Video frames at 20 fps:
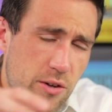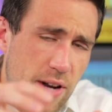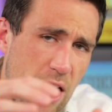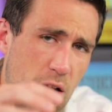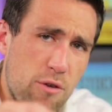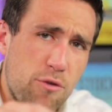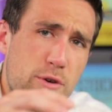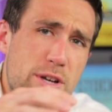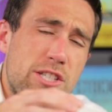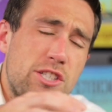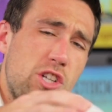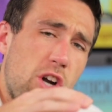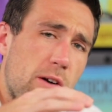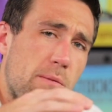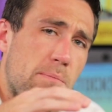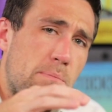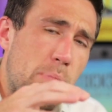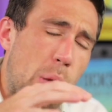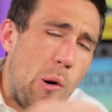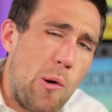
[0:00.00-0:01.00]
now if we
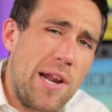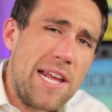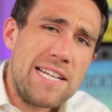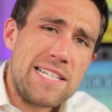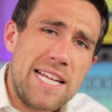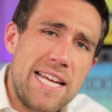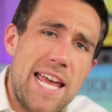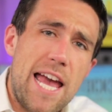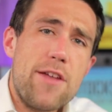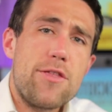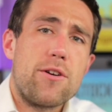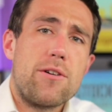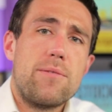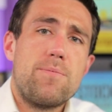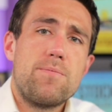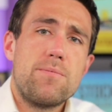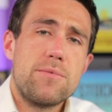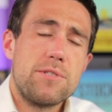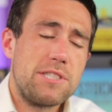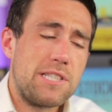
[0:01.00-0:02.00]
start putting together
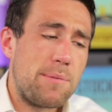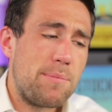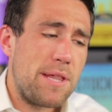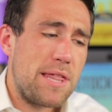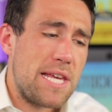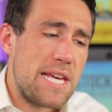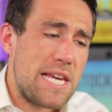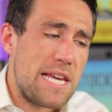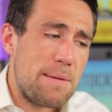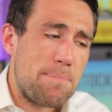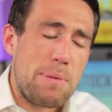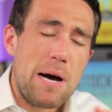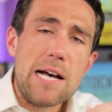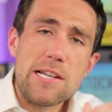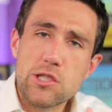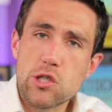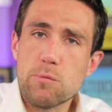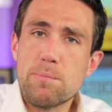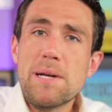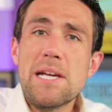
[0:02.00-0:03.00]
some of the
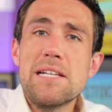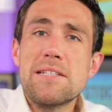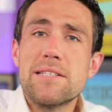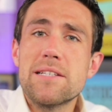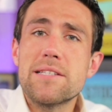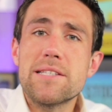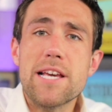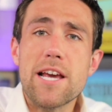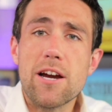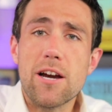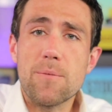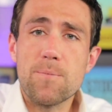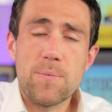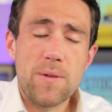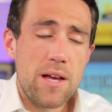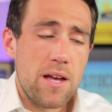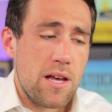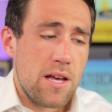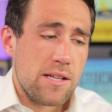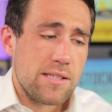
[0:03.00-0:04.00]
puzzle pieces here,
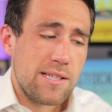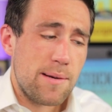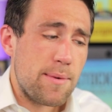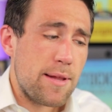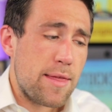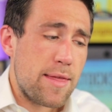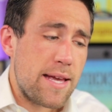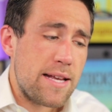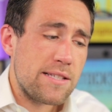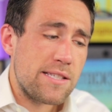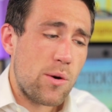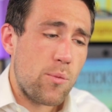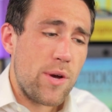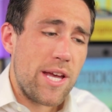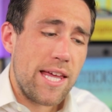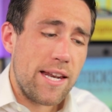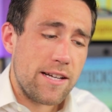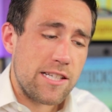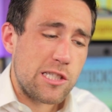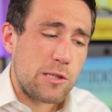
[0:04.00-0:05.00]
some of the things that we
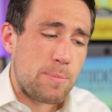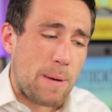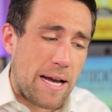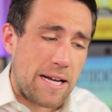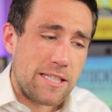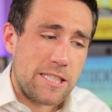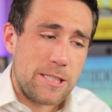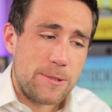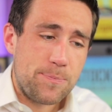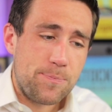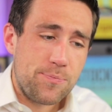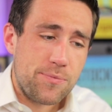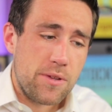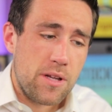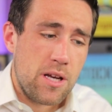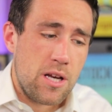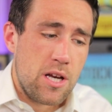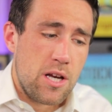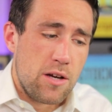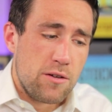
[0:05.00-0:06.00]
can expect.
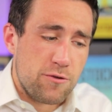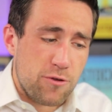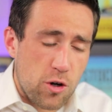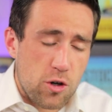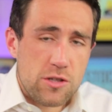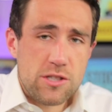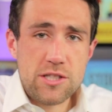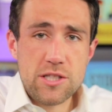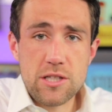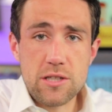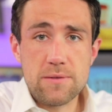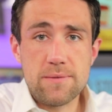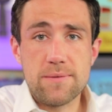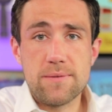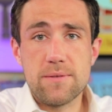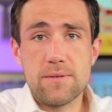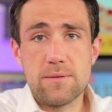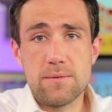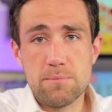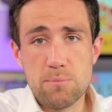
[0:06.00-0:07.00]
First,
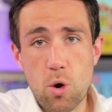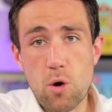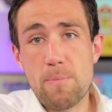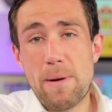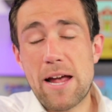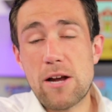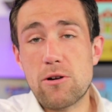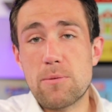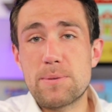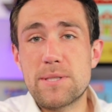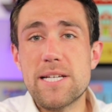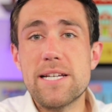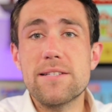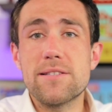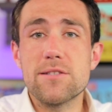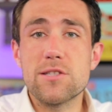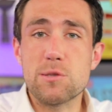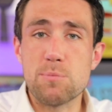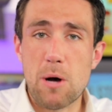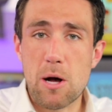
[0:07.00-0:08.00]
more bankruptcies
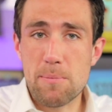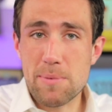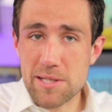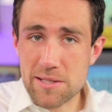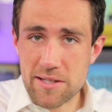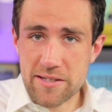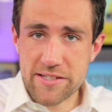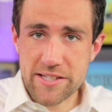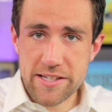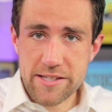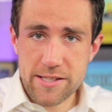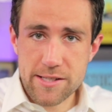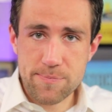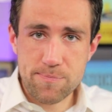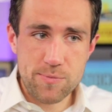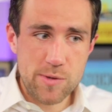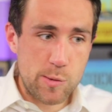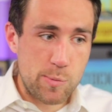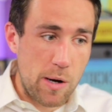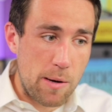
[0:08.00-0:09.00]
in small businesses.
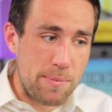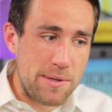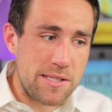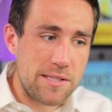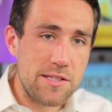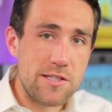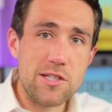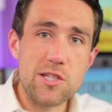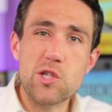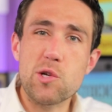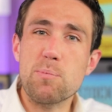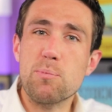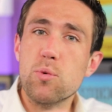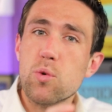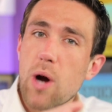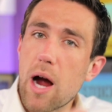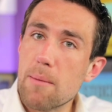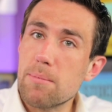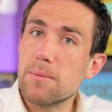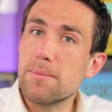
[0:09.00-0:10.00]
Small businesses are
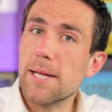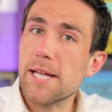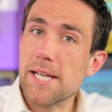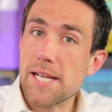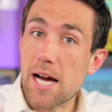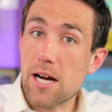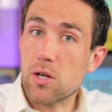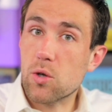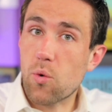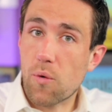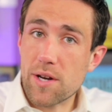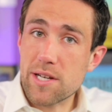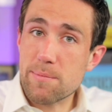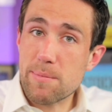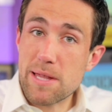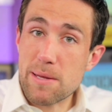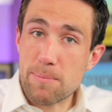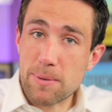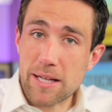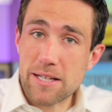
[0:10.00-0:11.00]
probably not going to
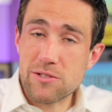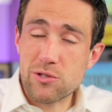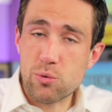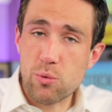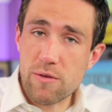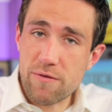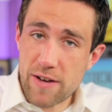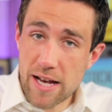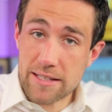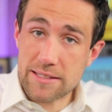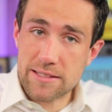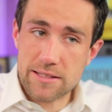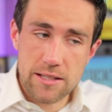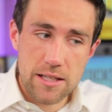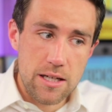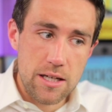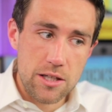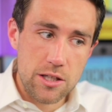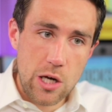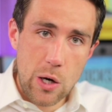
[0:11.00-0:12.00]
be the place to invest
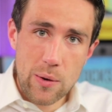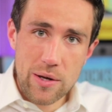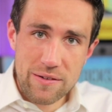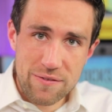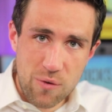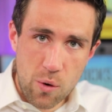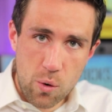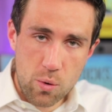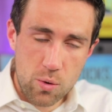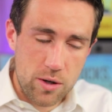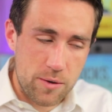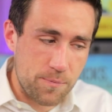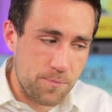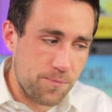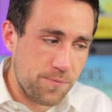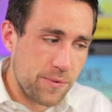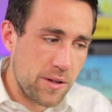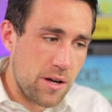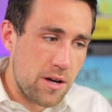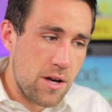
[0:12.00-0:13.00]
going forward.
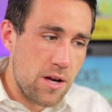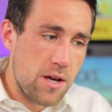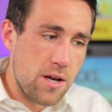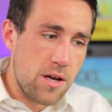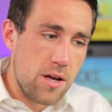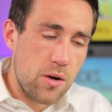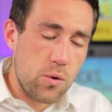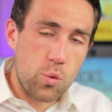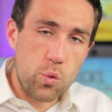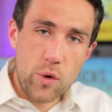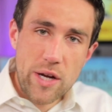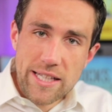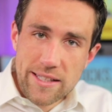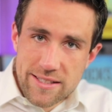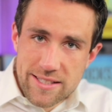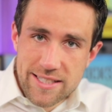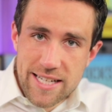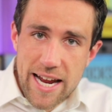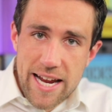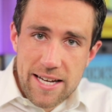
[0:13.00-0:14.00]
Real
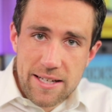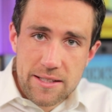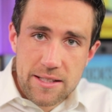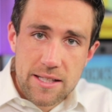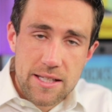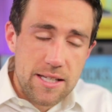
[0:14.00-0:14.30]
estate,